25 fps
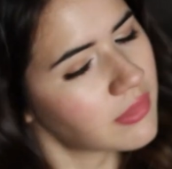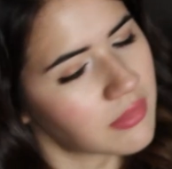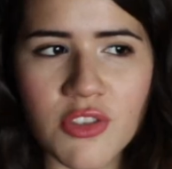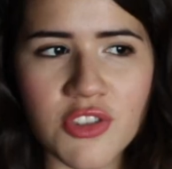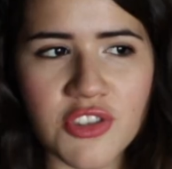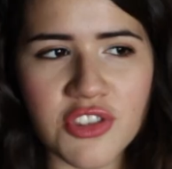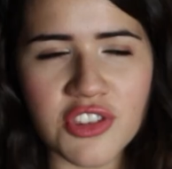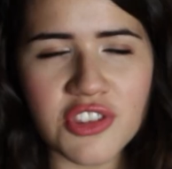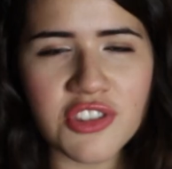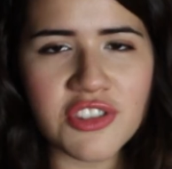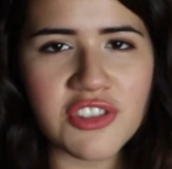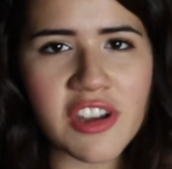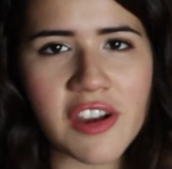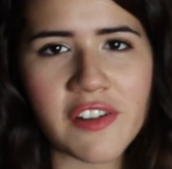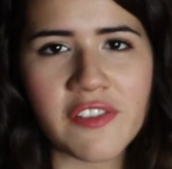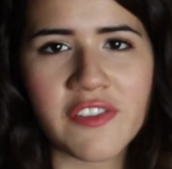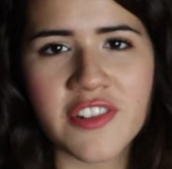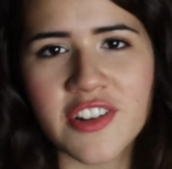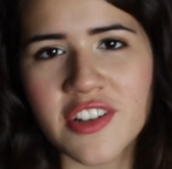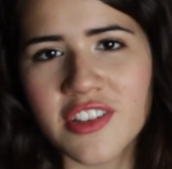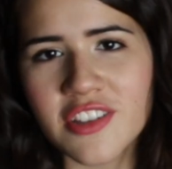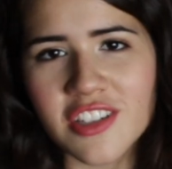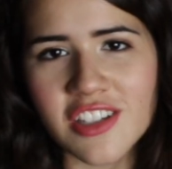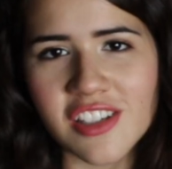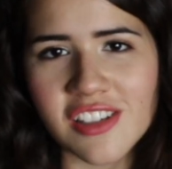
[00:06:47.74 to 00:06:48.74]
This is
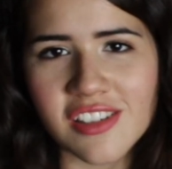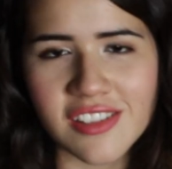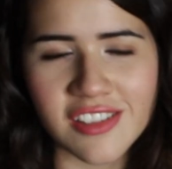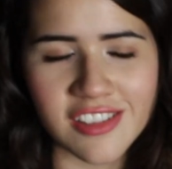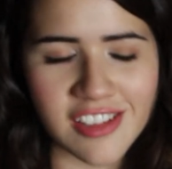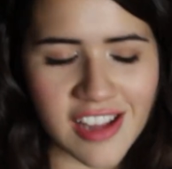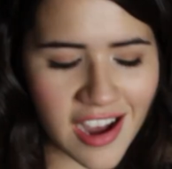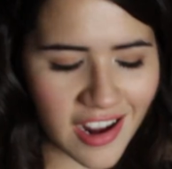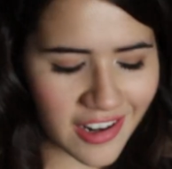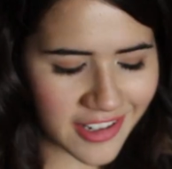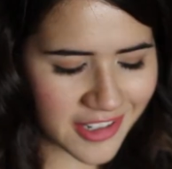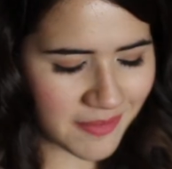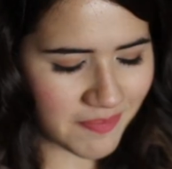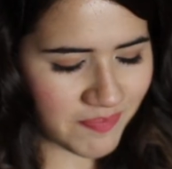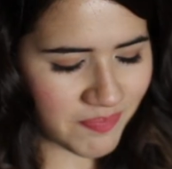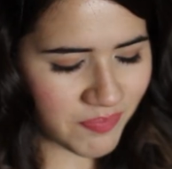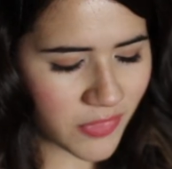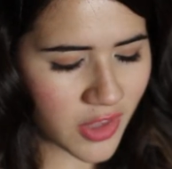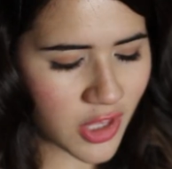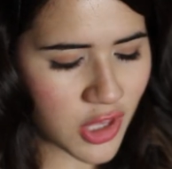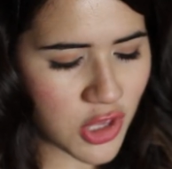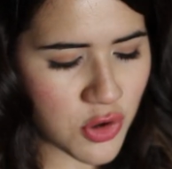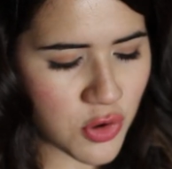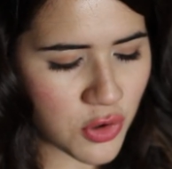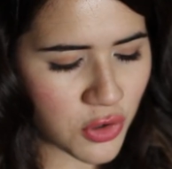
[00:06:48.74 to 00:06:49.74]
definitely a snack
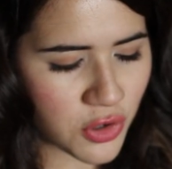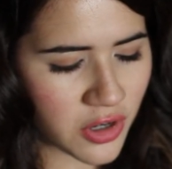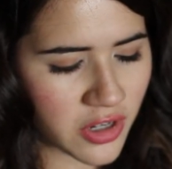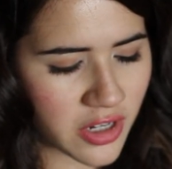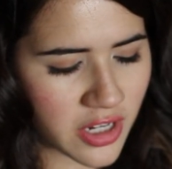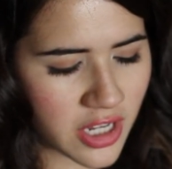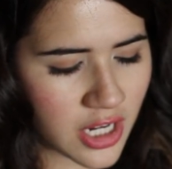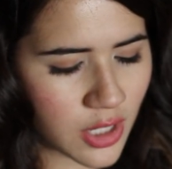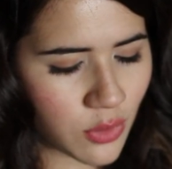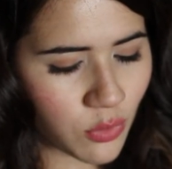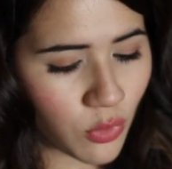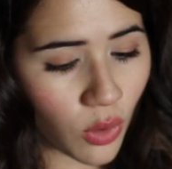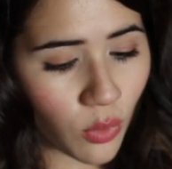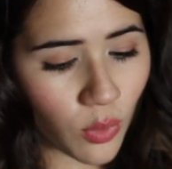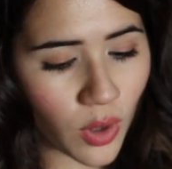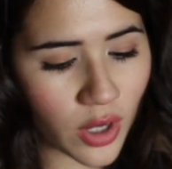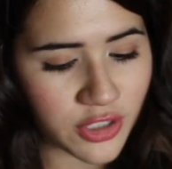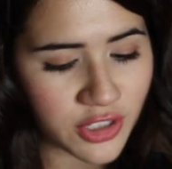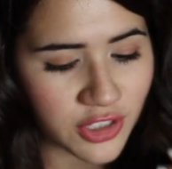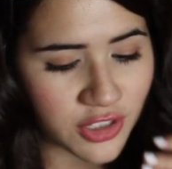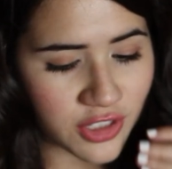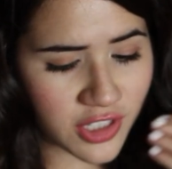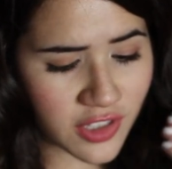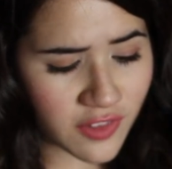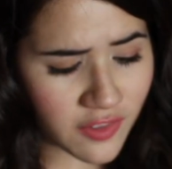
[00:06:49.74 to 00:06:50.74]
that you could eat while
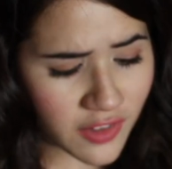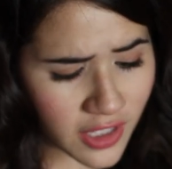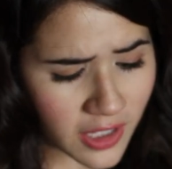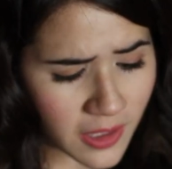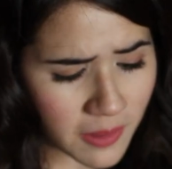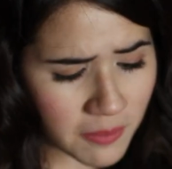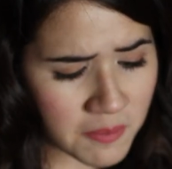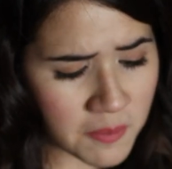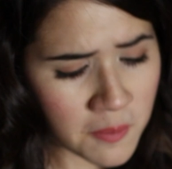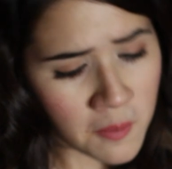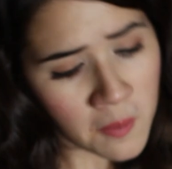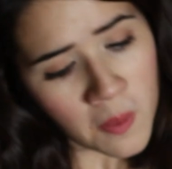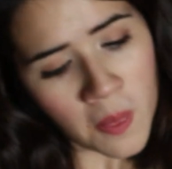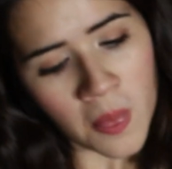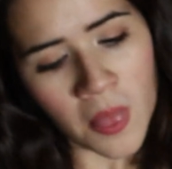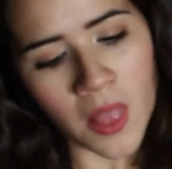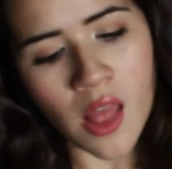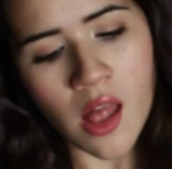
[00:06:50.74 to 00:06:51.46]
watching TV.